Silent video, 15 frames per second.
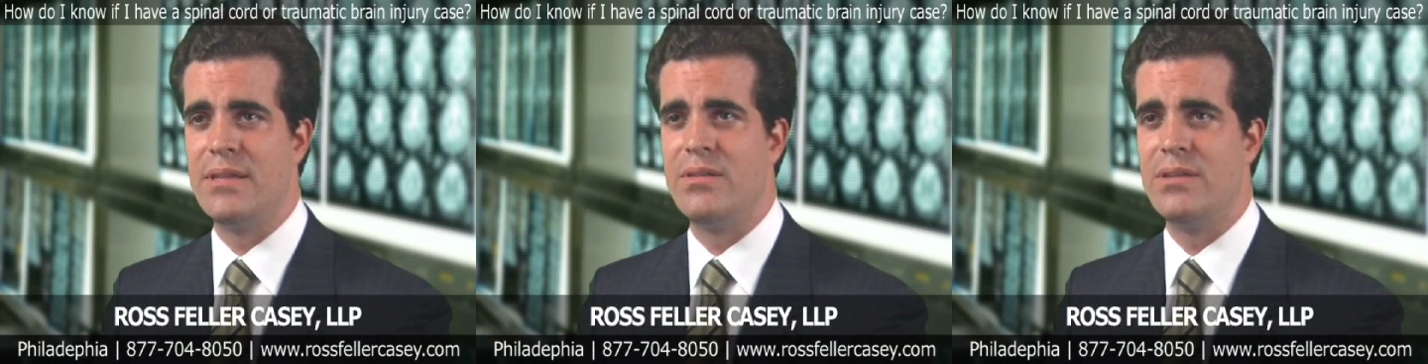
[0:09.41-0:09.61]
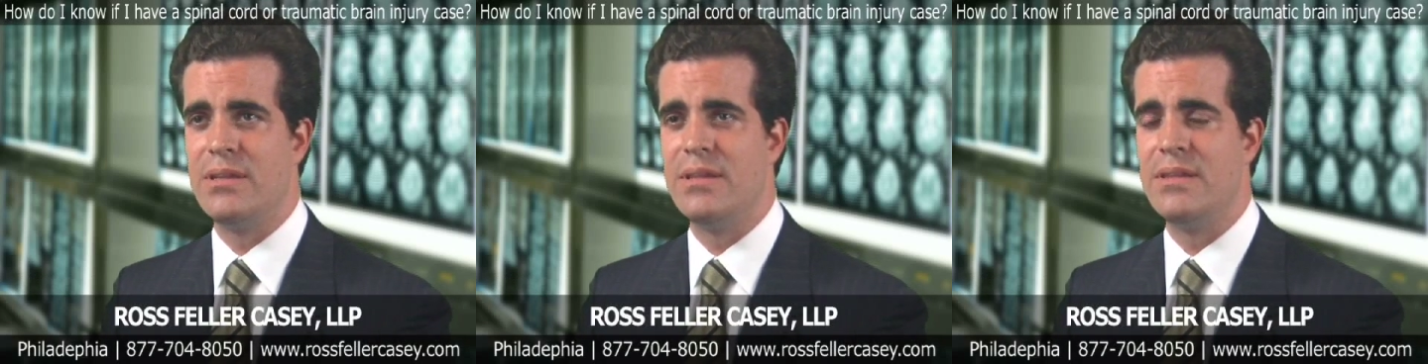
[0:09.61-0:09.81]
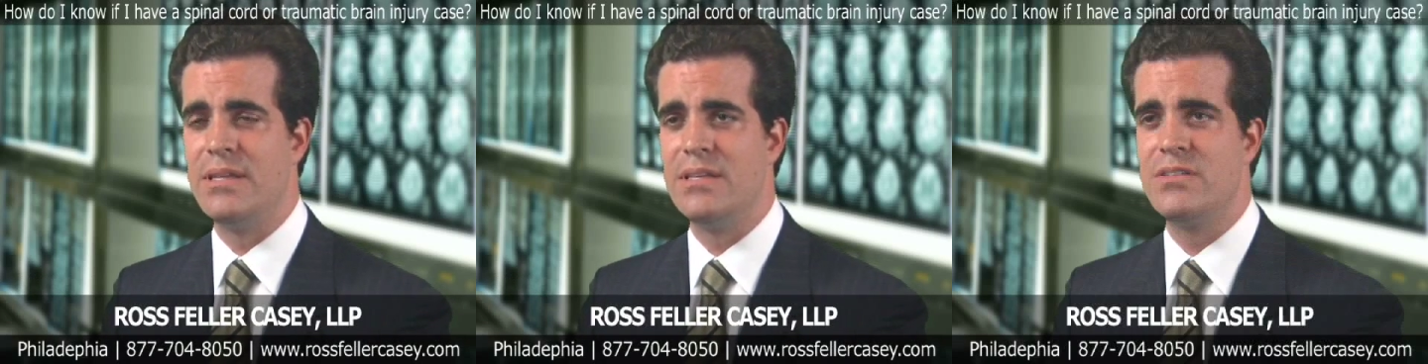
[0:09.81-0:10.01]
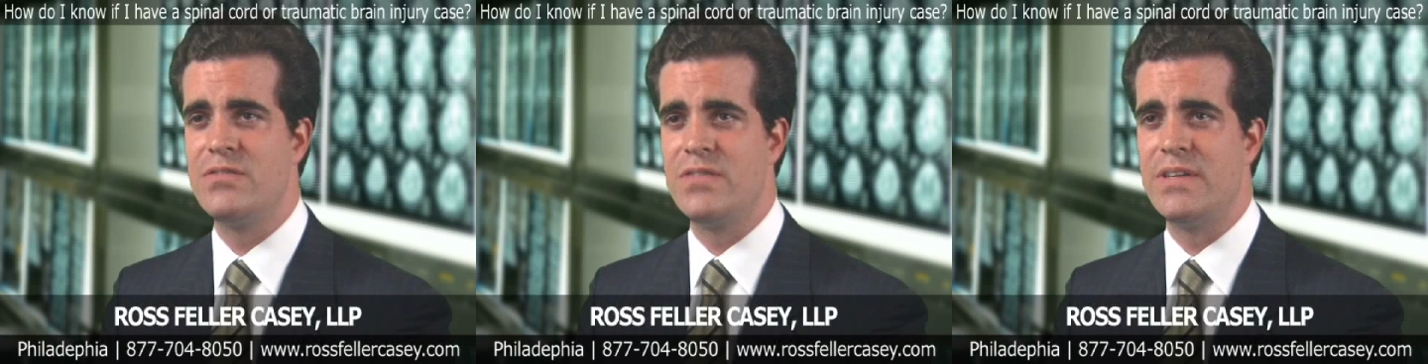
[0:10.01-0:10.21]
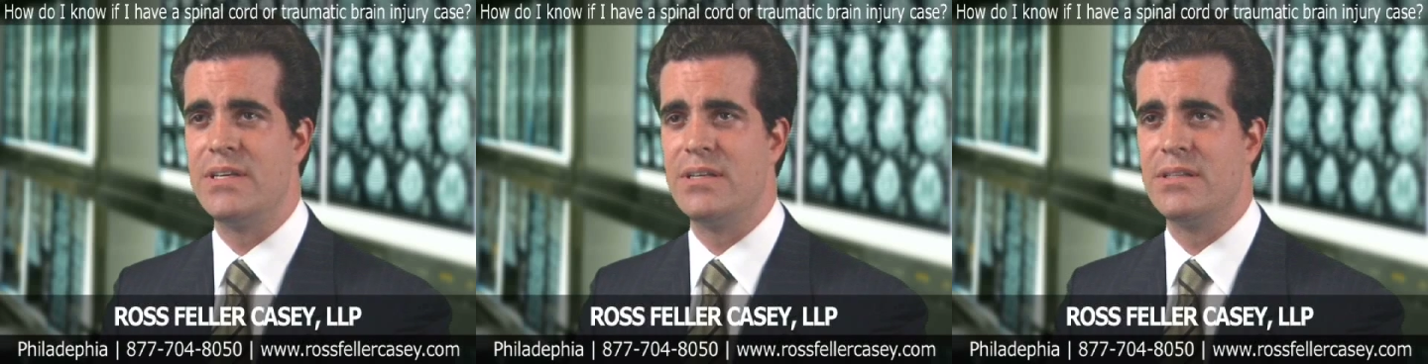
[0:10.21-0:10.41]
in, in these
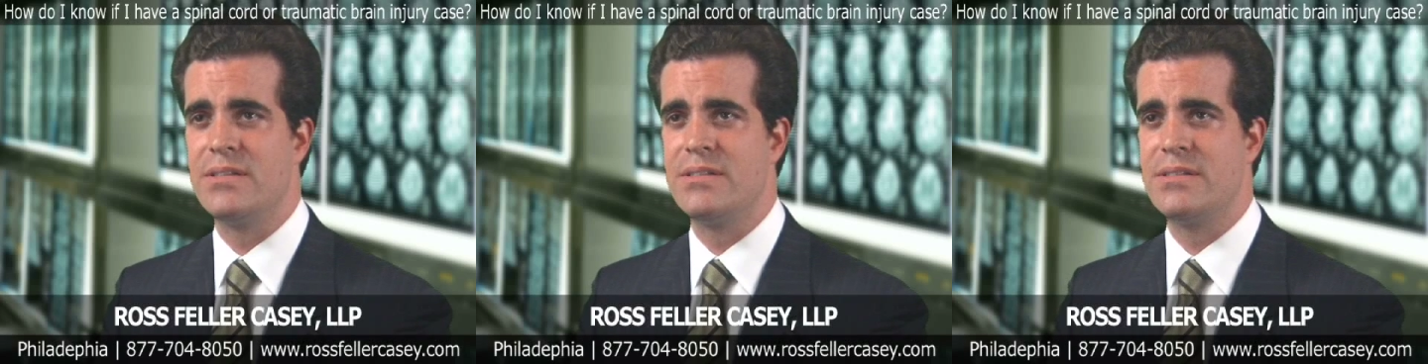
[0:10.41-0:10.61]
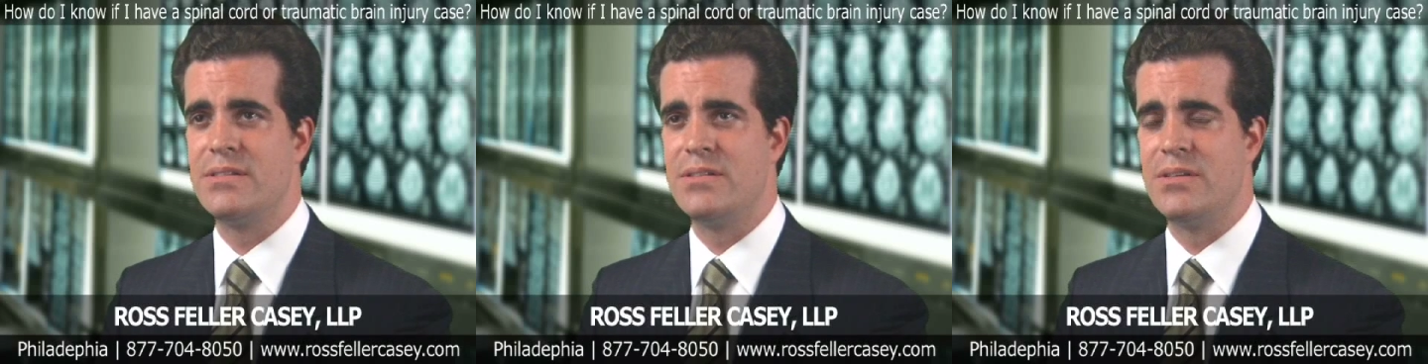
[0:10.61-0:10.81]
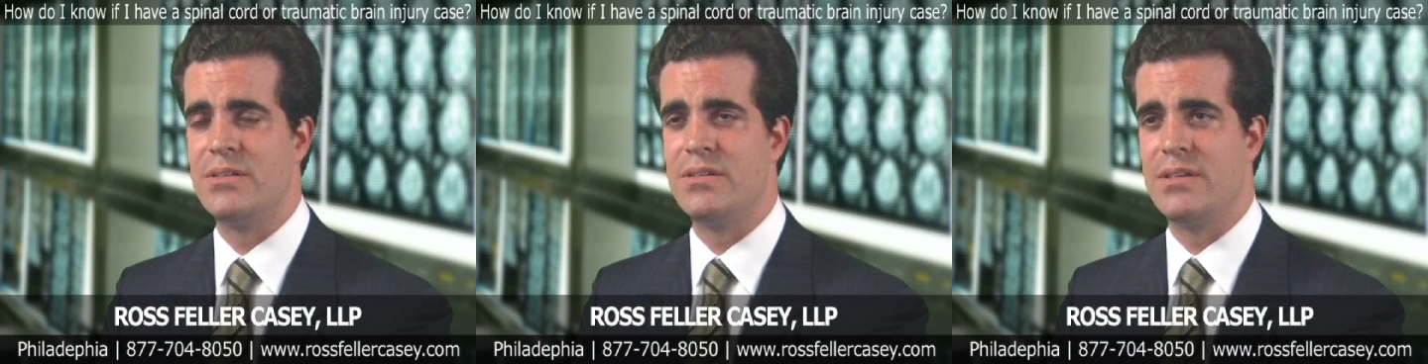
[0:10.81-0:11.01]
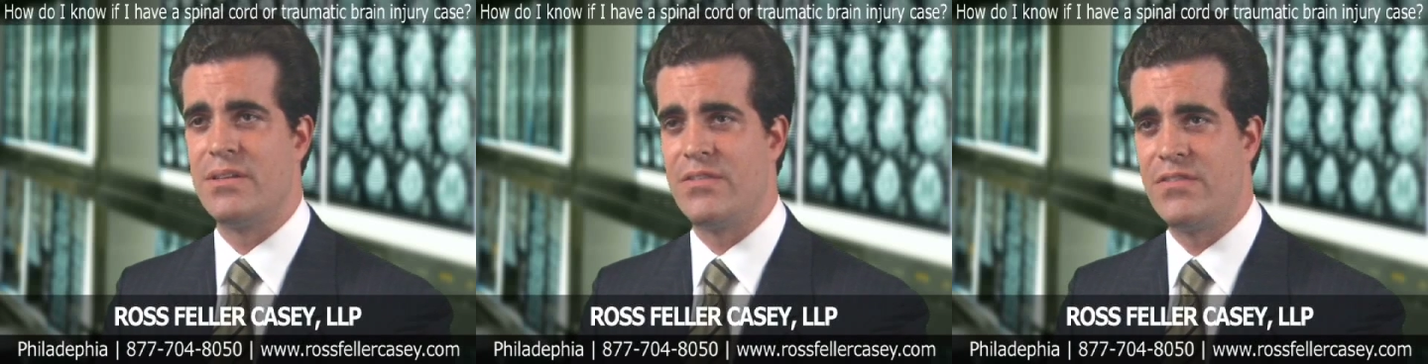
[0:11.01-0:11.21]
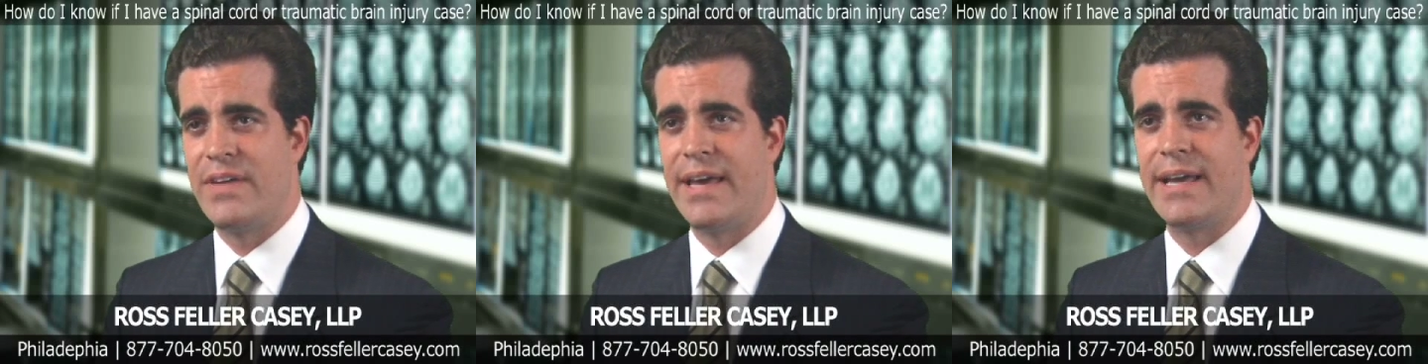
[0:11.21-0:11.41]
fields to, to,
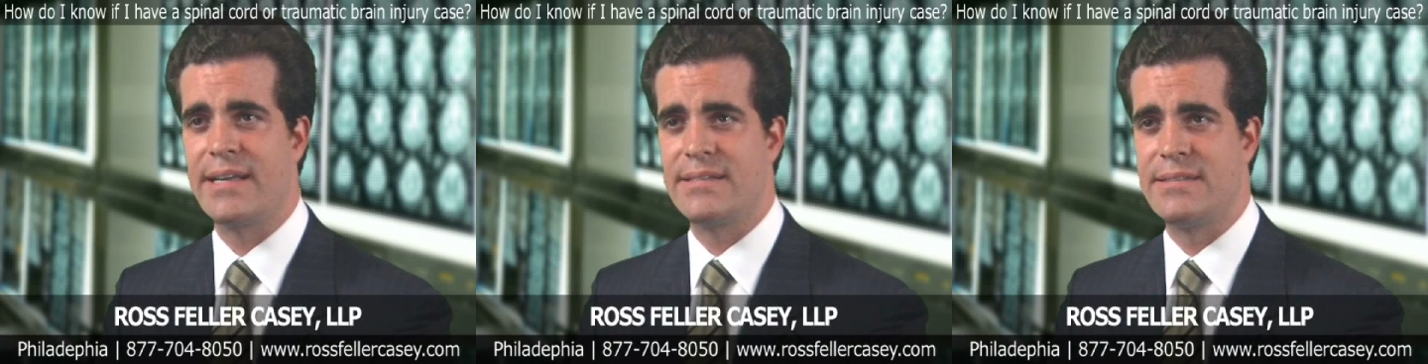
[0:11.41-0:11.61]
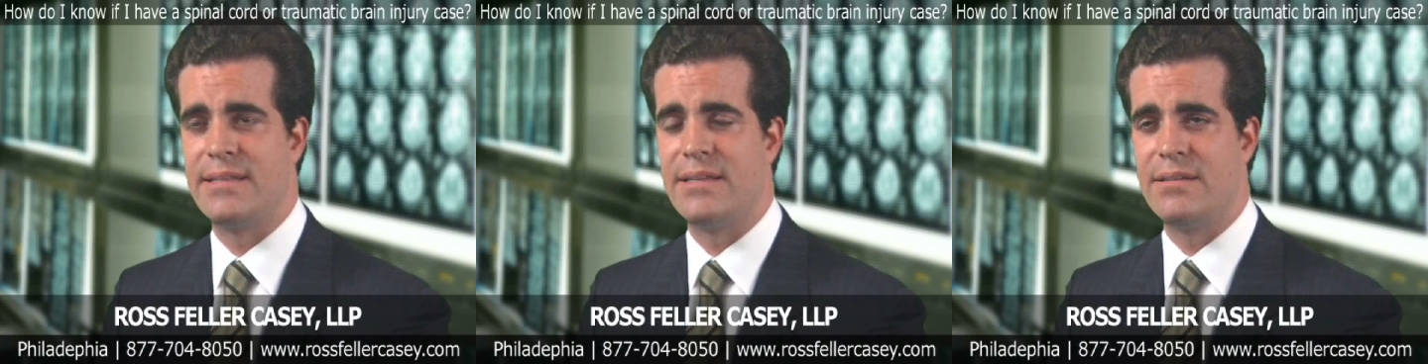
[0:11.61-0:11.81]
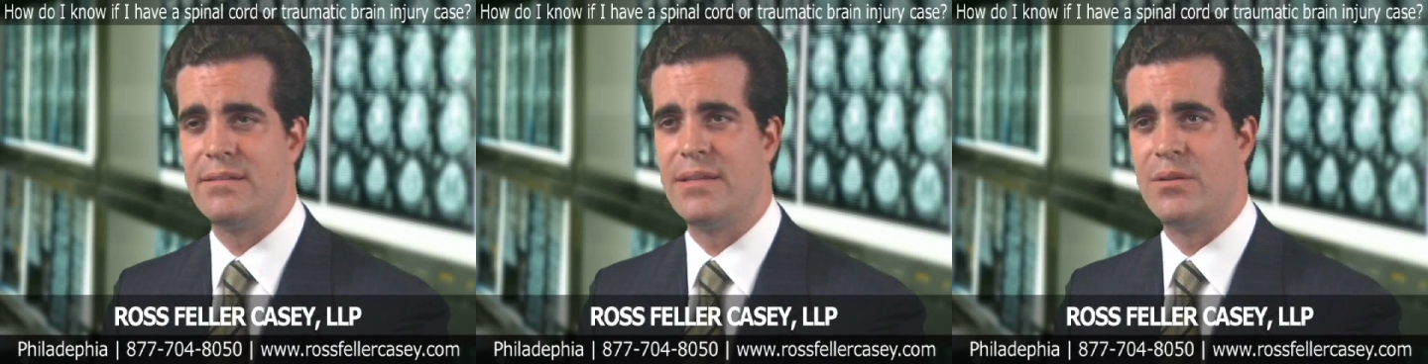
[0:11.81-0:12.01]
the facts that,